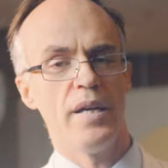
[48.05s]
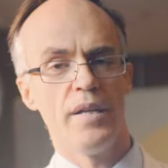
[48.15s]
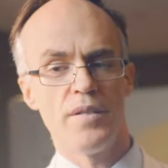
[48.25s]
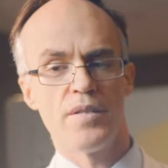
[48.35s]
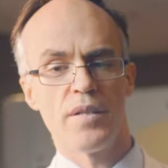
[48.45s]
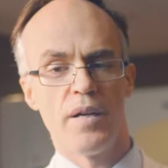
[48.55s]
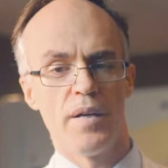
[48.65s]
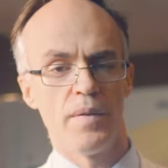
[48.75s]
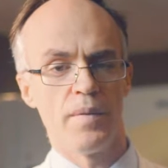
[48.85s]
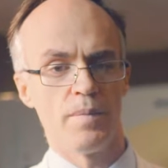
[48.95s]
is
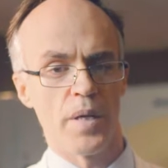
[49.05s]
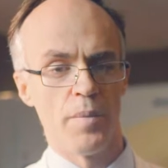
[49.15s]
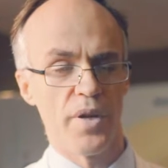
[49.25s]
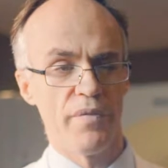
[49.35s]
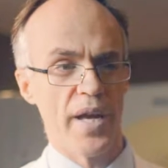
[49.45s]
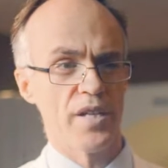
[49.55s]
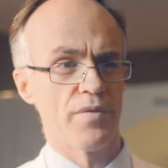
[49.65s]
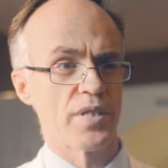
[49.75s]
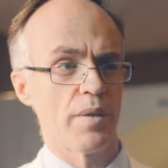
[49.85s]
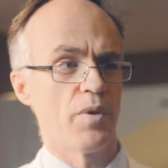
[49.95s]
an
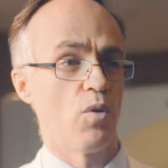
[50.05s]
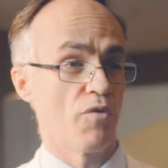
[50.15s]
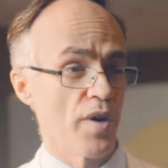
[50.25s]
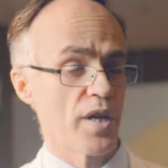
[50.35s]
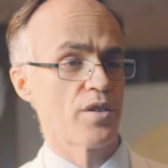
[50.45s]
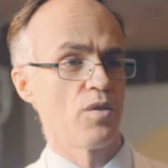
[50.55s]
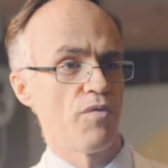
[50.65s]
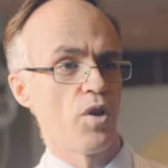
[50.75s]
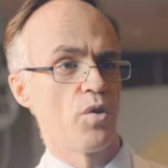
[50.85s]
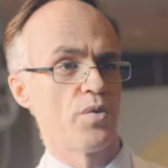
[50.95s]
abbreviation for something called functional
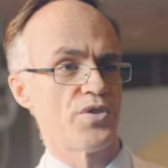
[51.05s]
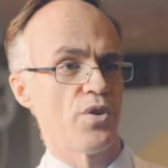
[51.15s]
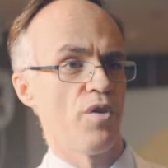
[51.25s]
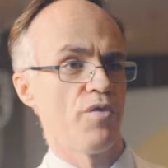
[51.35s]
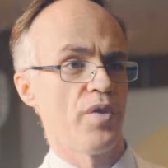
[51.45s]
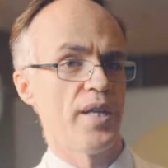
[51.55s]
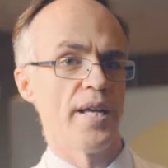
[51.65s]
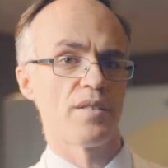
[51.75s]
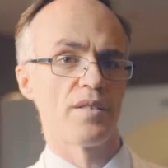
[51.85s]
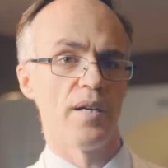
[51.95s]
flow reserve.
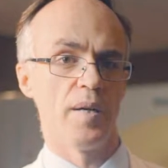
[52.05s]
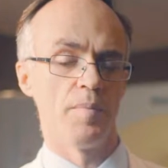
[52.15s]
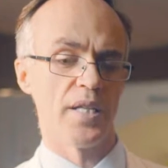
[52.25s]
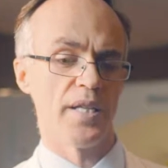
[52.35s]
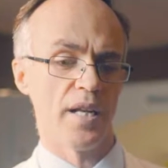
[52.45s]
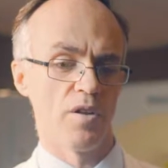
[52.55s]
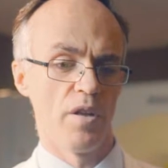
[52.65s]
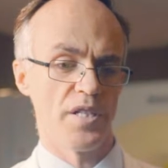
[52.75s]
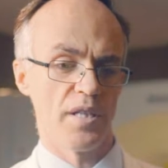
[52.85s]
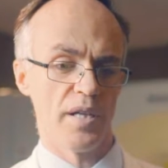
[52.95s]
That's a
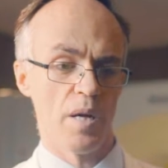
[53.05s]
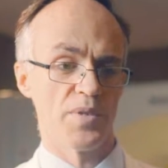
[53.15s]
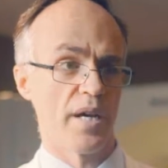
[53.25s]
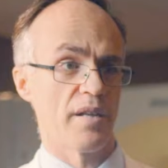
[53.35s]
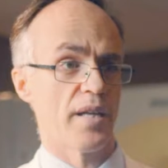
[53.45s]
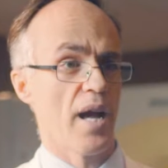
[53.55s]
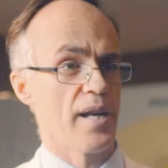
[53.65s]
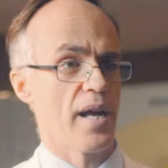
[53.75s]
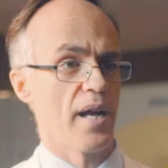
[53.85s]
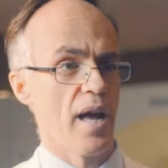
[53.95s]
technology that comes out of the
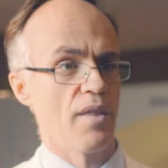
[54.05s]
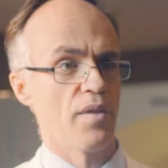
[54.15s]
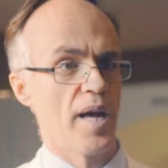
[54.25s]
cardiac cath